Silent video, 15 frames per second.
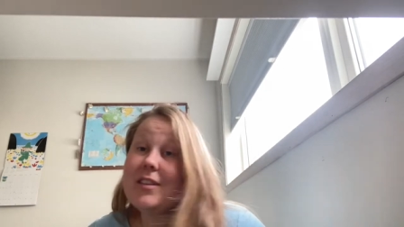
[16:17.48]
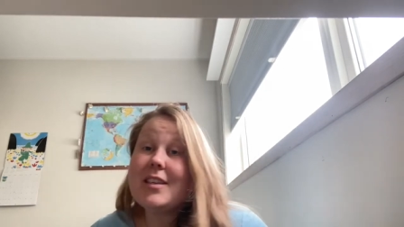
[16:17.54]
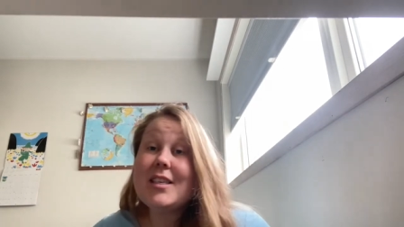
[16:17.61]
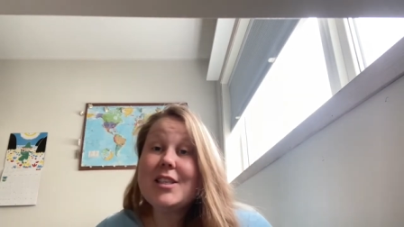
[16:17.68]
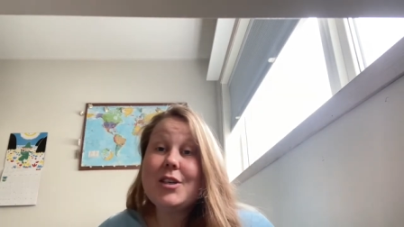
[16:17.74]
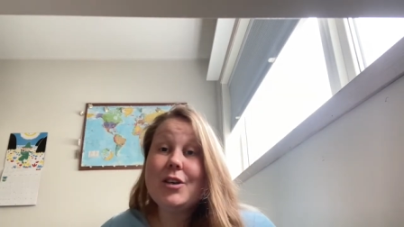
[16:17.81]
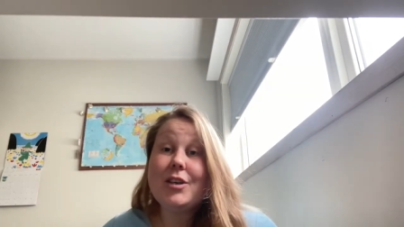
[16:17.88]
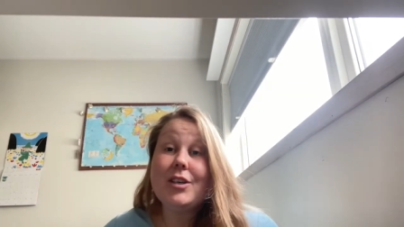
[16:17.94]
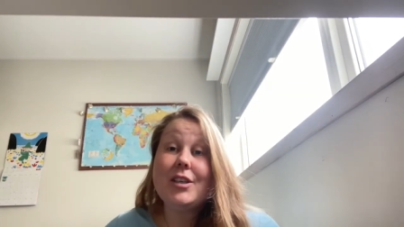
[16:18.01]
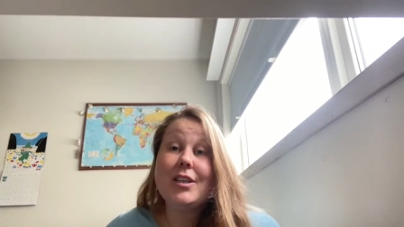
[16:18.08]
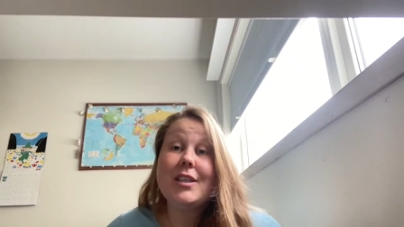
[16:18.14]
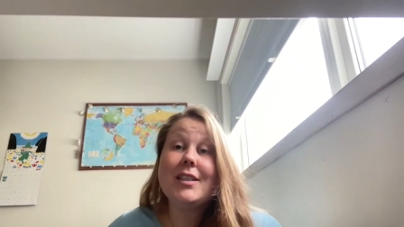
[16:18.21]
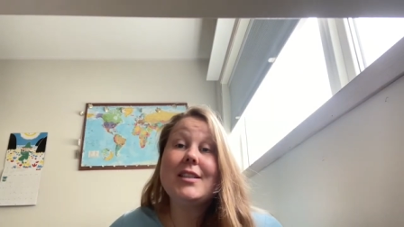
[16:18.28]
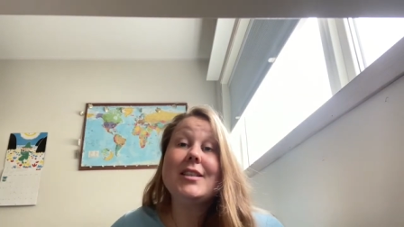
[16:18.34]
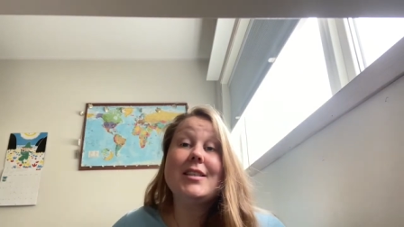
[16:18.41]
this
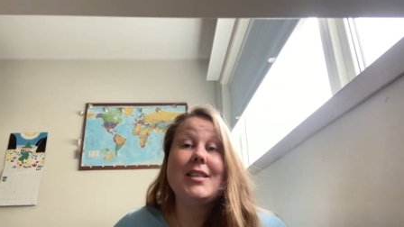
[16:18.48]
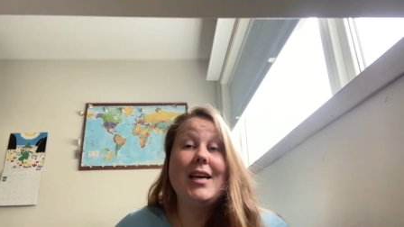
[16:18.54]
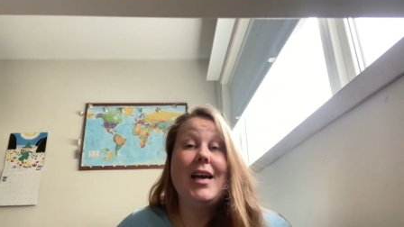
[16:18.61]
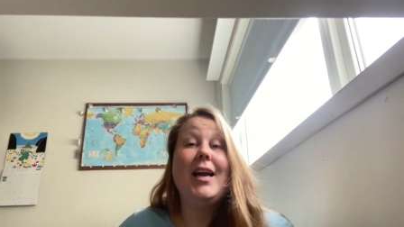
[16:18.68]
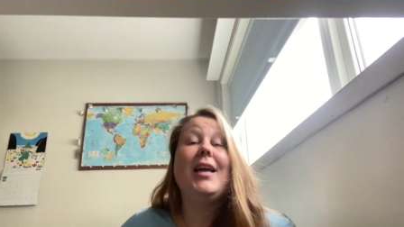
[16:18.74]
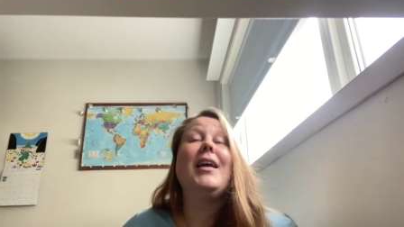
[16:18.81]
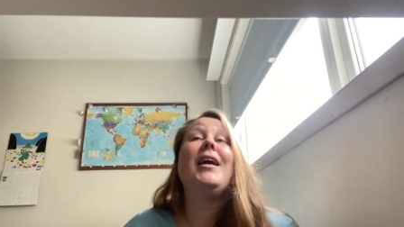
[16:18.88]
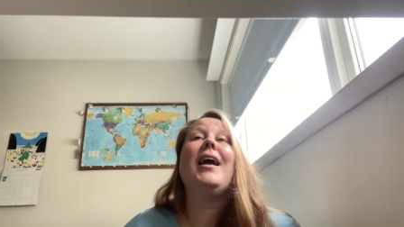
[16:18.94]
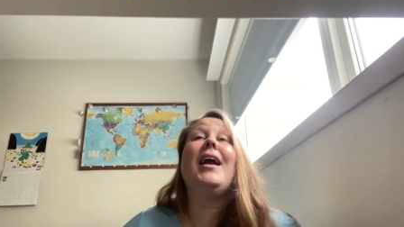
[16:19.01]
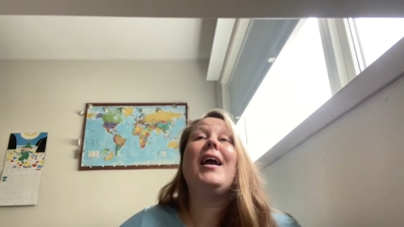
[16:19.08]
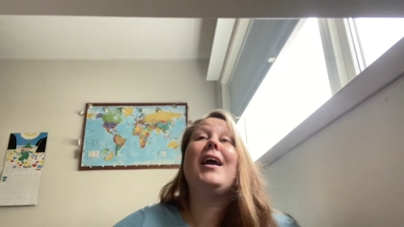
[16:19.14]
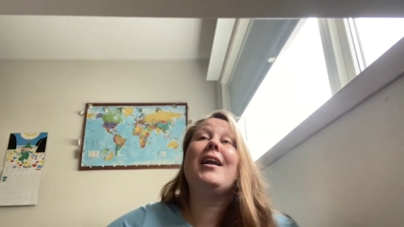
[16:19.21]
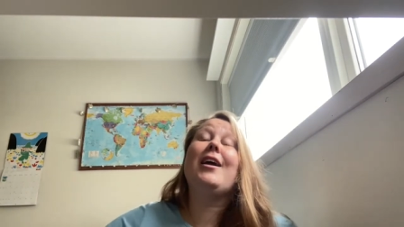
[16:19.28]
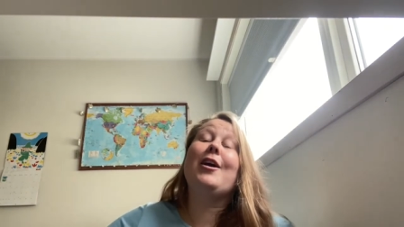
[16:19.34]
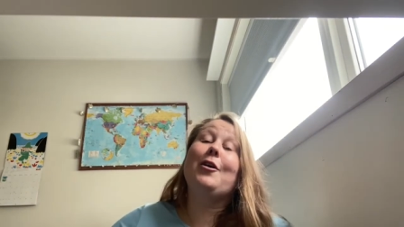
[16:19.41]
haul today,
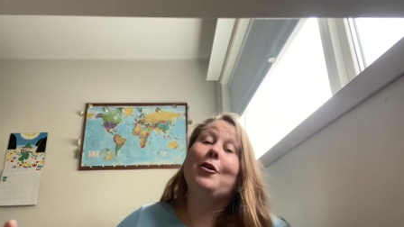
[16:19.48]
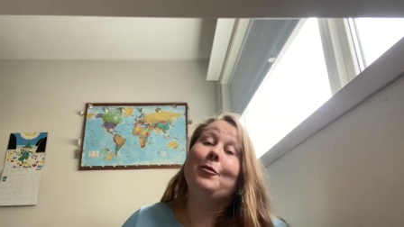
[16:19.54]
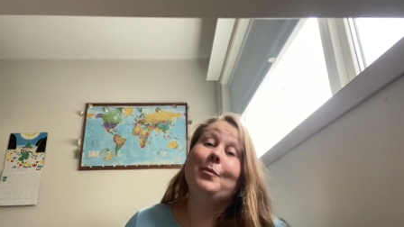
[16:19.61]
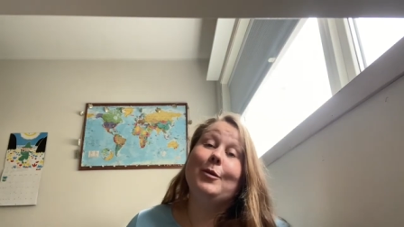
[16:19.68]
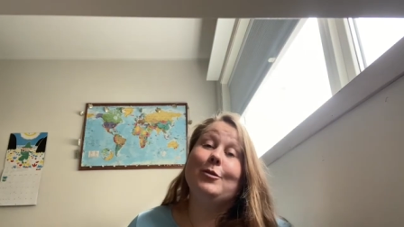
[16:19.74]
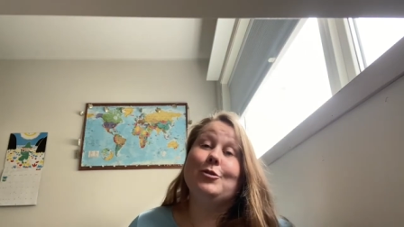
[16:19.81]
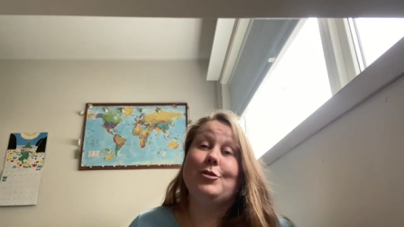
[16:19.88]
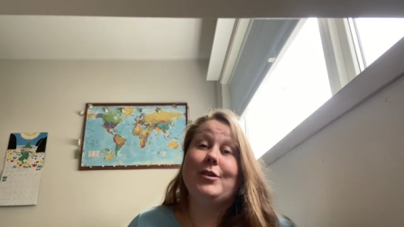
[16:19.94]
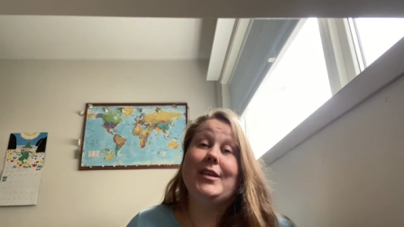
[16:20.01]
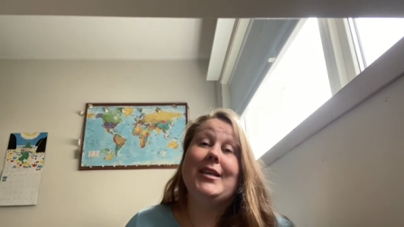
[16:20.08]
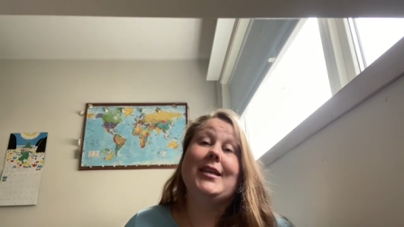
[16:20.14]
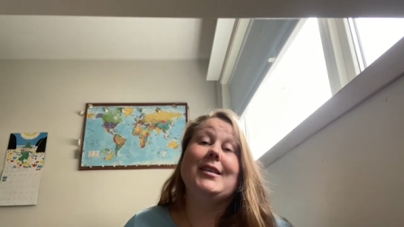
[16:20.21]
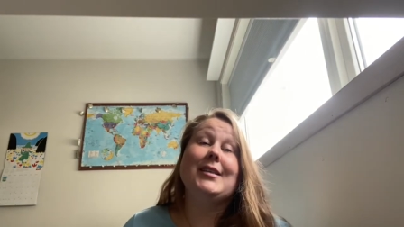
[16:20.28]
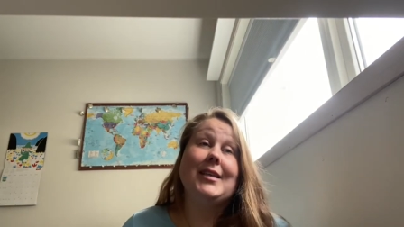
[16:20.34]
and I hope you enjoy it.